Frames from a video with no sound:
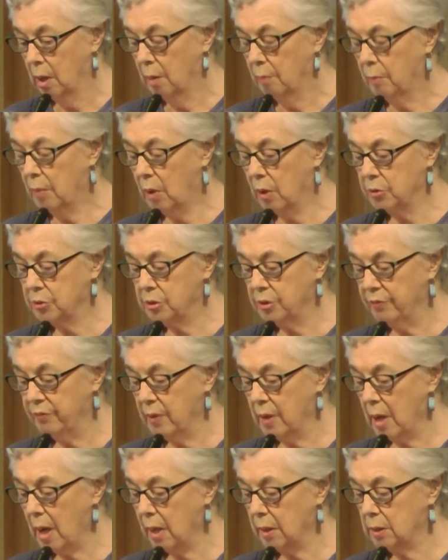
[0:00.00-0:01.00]
Most of
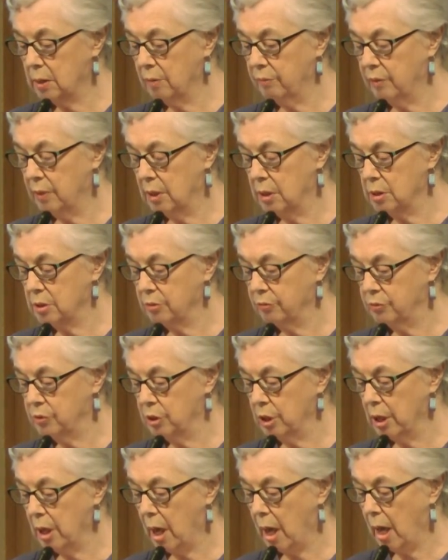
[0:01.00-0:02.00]
the activities of
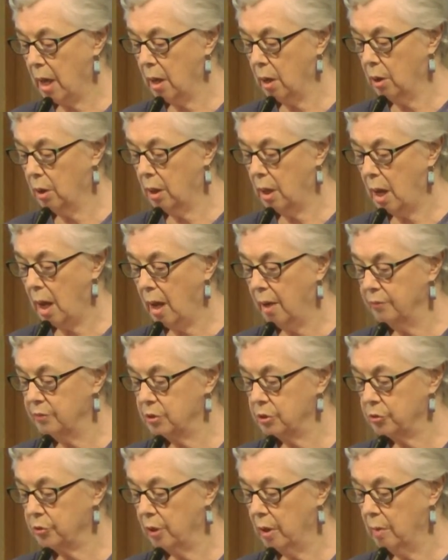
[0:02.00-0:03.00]
GA are live
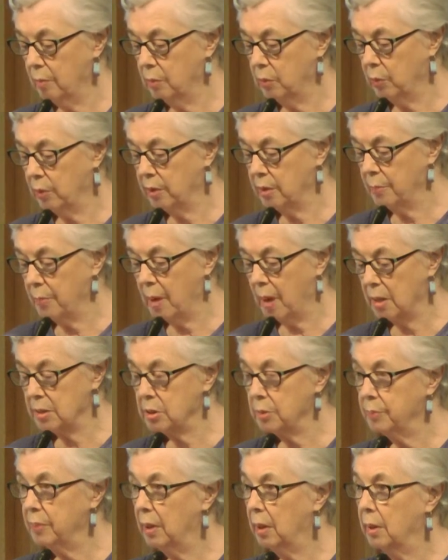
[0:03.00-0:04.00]
streamed with the
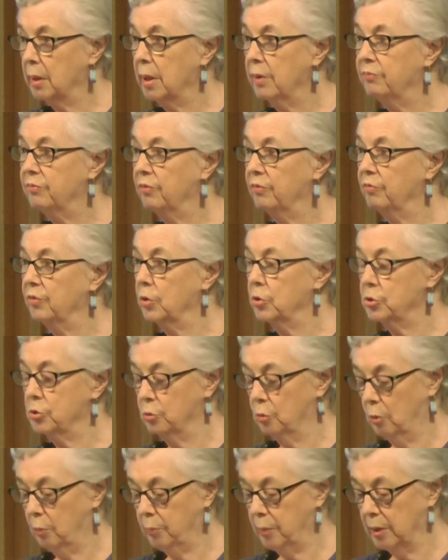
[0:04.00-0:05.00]
possibility for
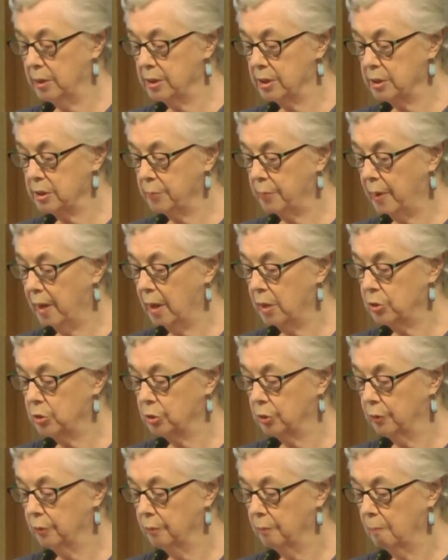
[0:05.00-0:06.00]
virtual
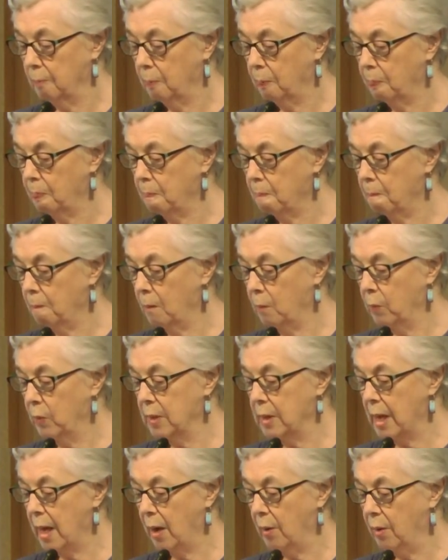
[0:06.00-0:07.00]
participation. We
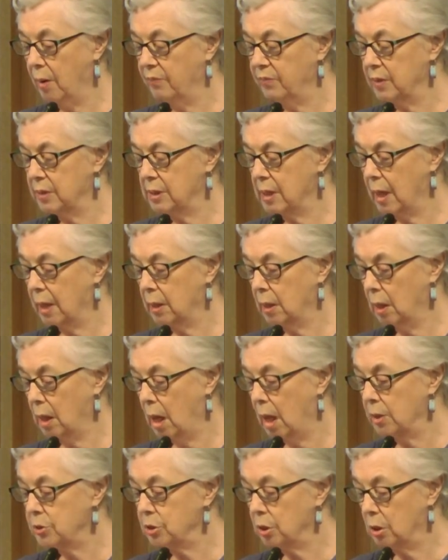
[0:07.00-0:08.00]
now have the
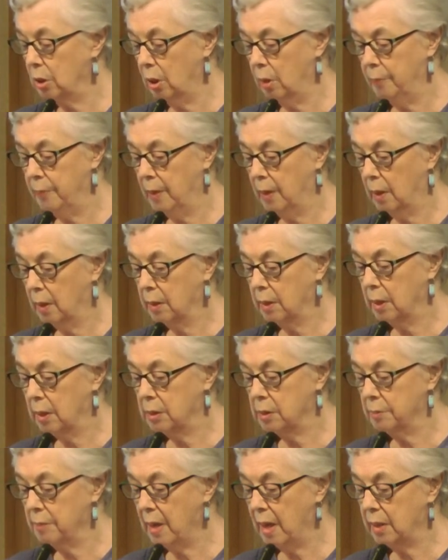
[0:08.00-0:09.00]
technological ability
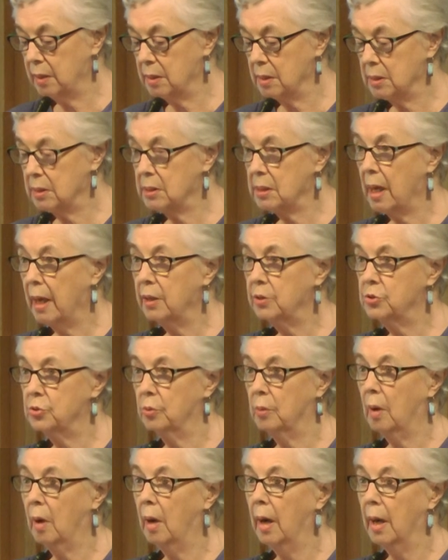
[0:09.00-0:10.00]
to make this
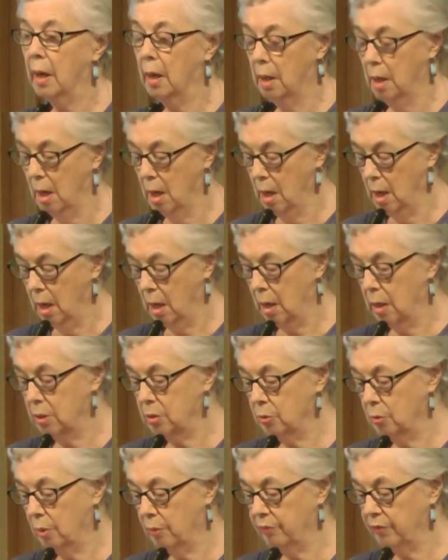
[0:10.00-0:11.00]
sanctuary
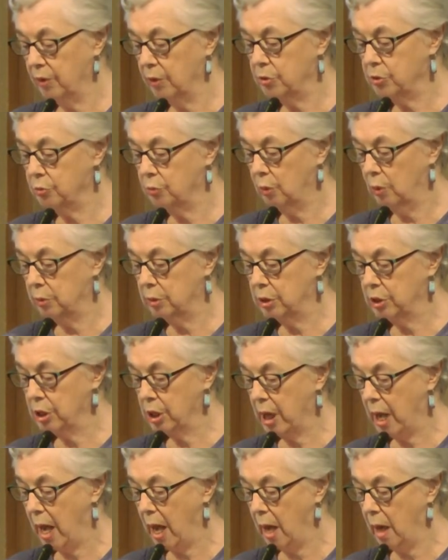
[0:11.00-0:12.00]
into a virtual
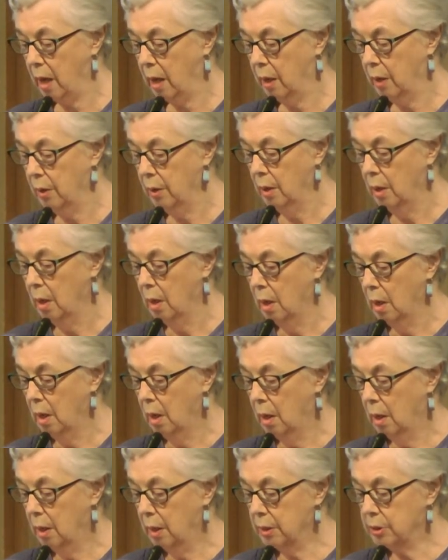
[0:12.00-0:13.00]
GA.
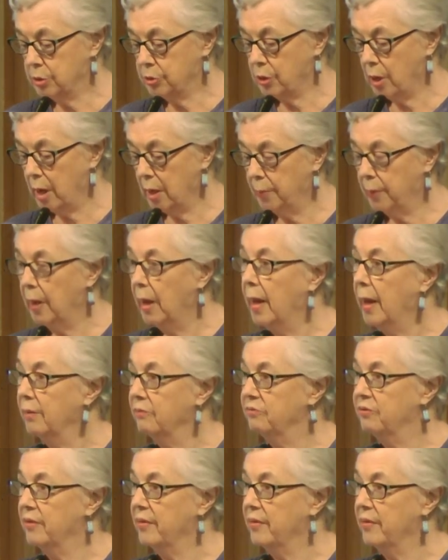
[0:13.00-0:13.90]
Let's try to plan for